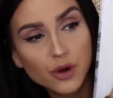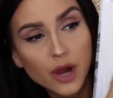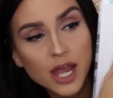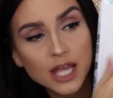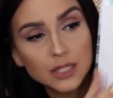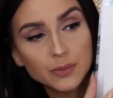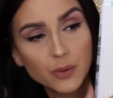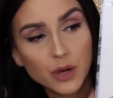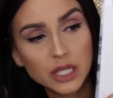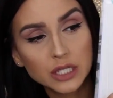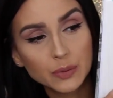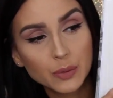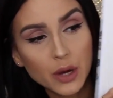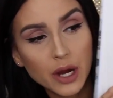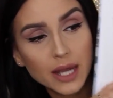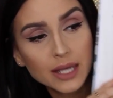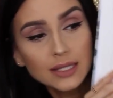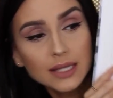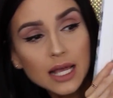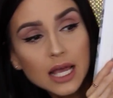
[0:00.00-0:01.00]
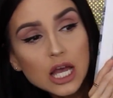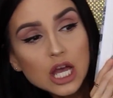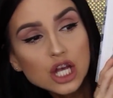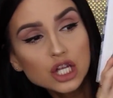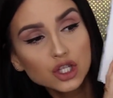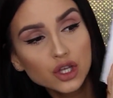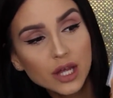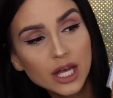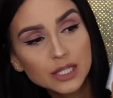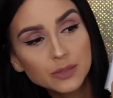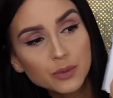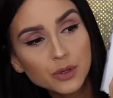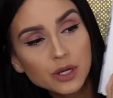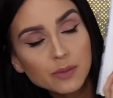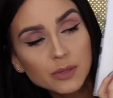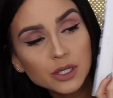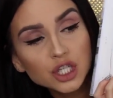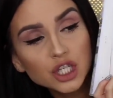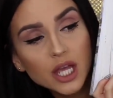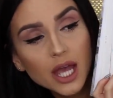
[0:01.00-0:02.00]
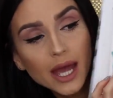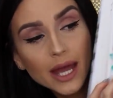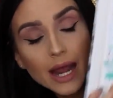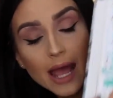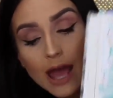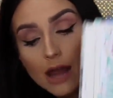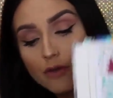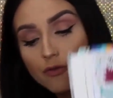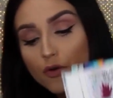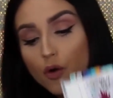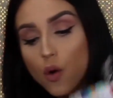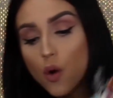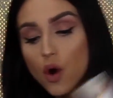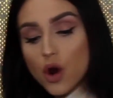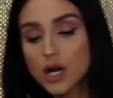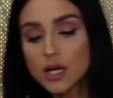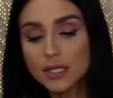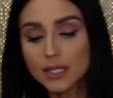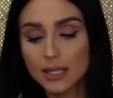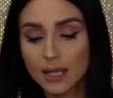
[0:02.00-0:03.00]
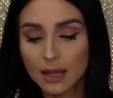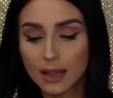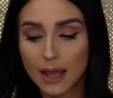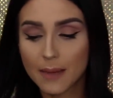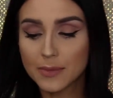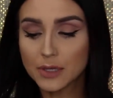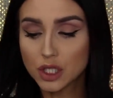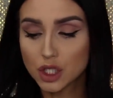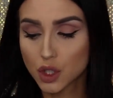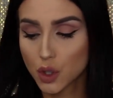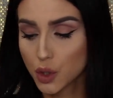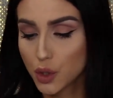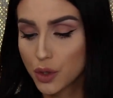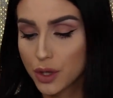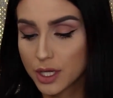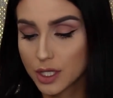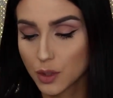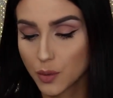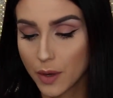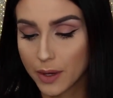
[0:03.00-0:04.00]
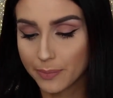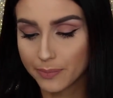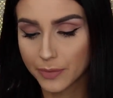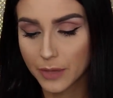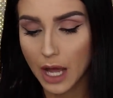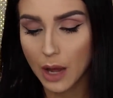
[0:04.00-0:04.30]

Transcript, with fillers: praise, praise, praise. So that's pretty much it. And of course, let me show you this one.